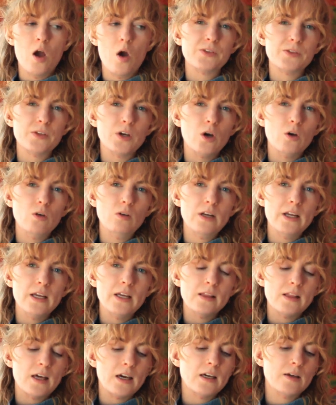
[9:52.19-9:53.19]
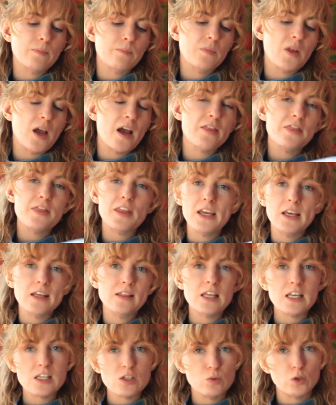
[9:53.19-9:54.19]
The only, like, I think
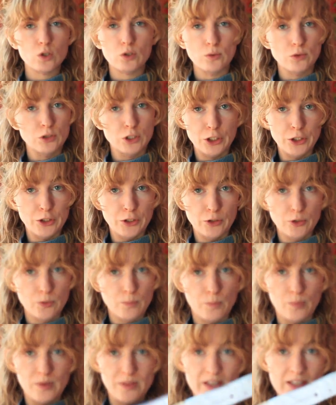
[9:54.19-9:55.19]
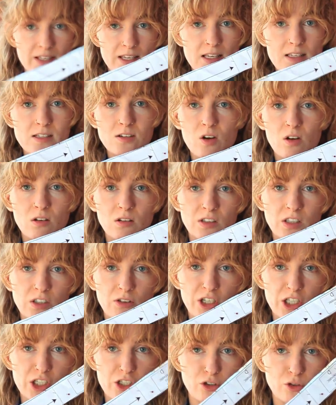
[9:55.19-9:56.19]
this will do, but this is not the
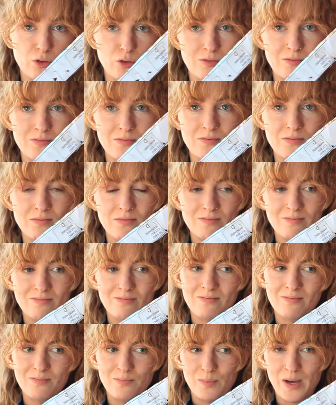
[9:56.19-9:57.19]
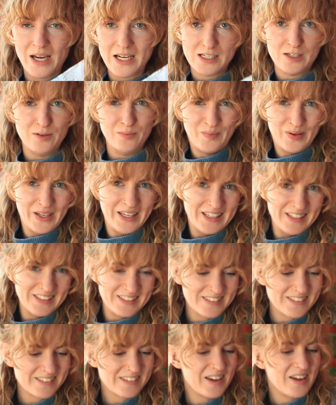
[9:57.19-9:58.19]
original pattern
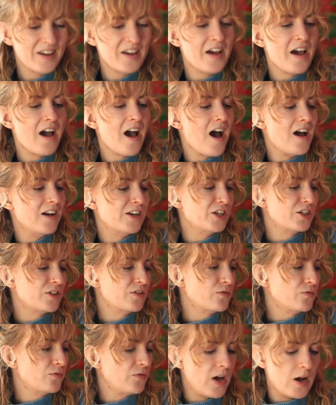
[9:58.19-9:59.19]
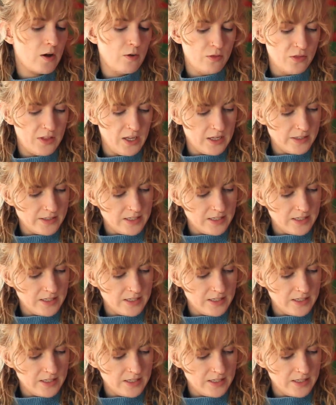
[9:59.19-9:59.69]
piece. I just found this.